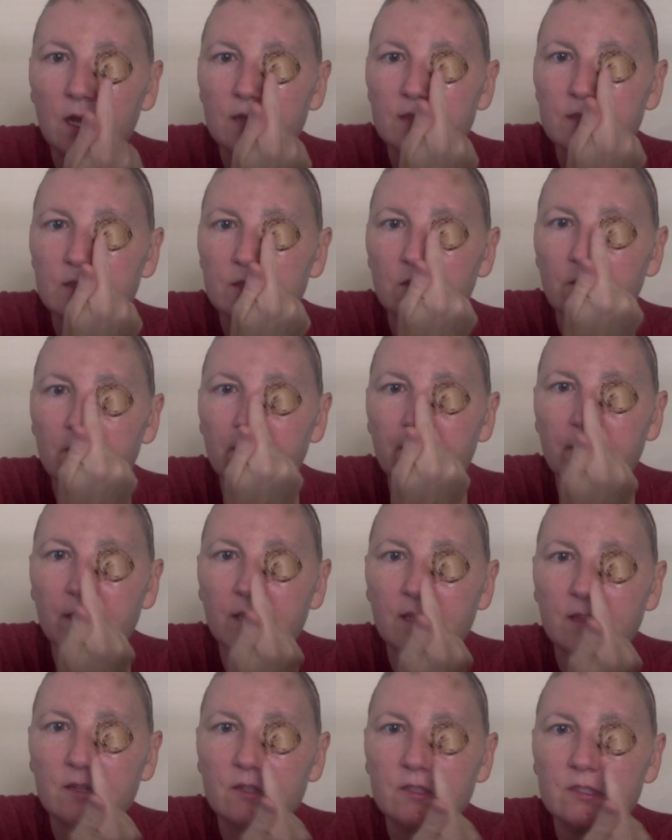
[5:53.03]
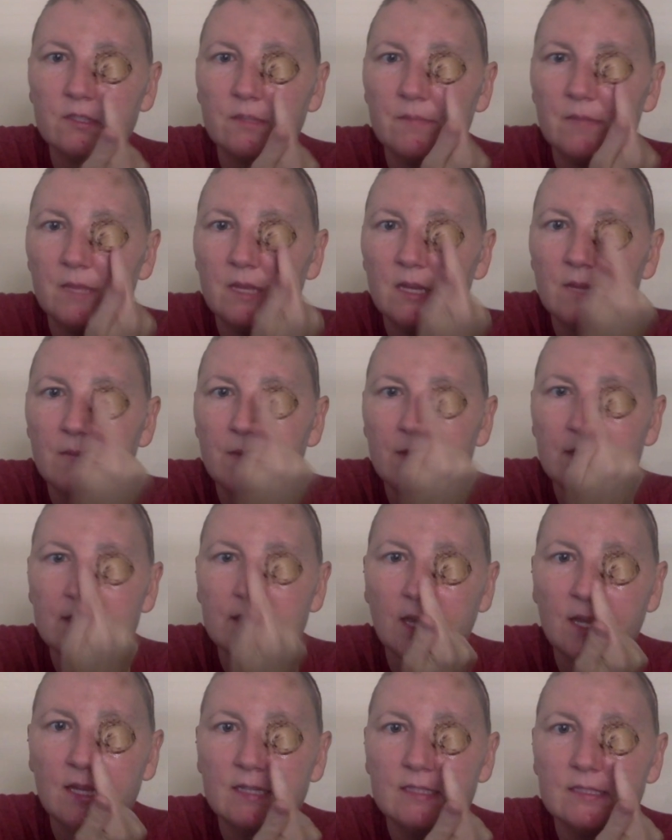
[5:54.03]
I still feel like there's something in my
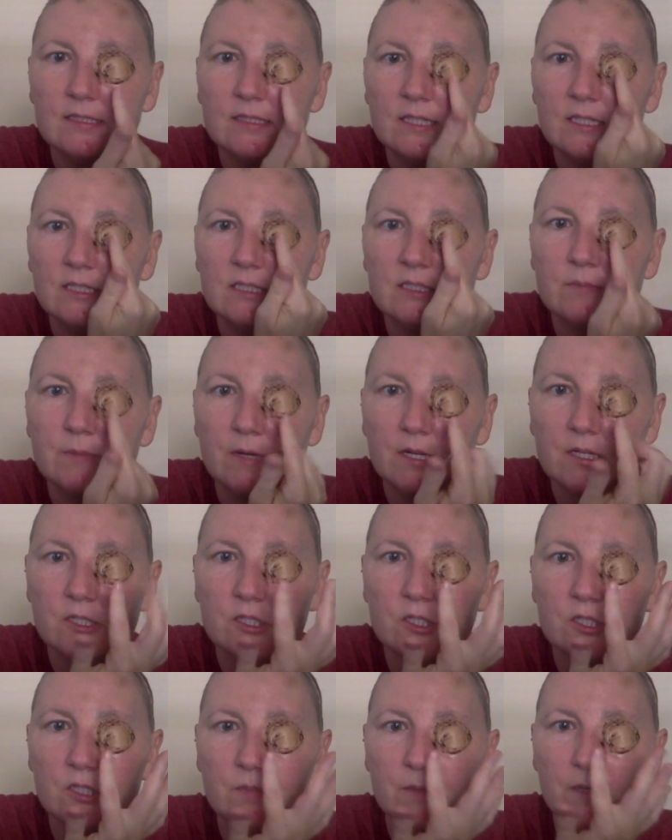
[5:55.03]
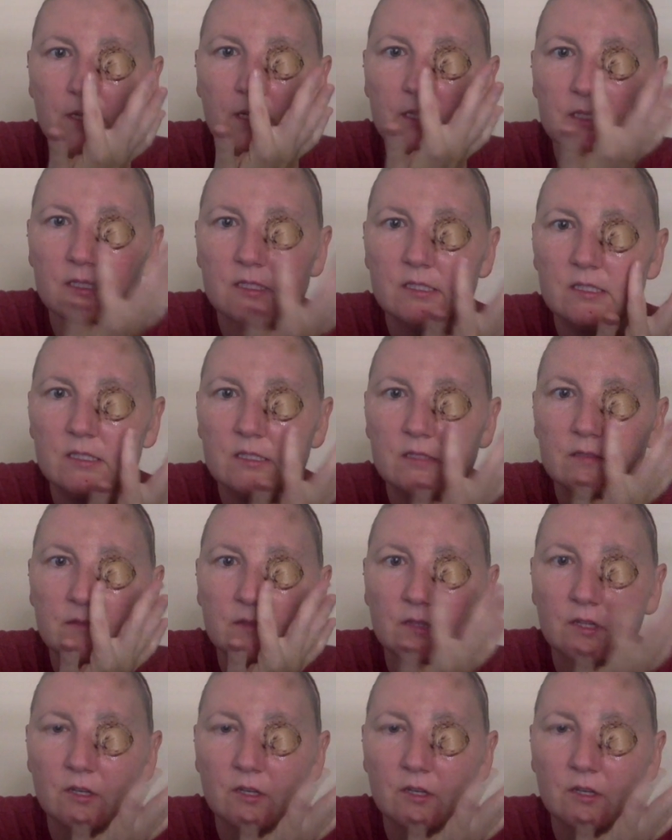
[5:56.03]
sinuses, but it's just because,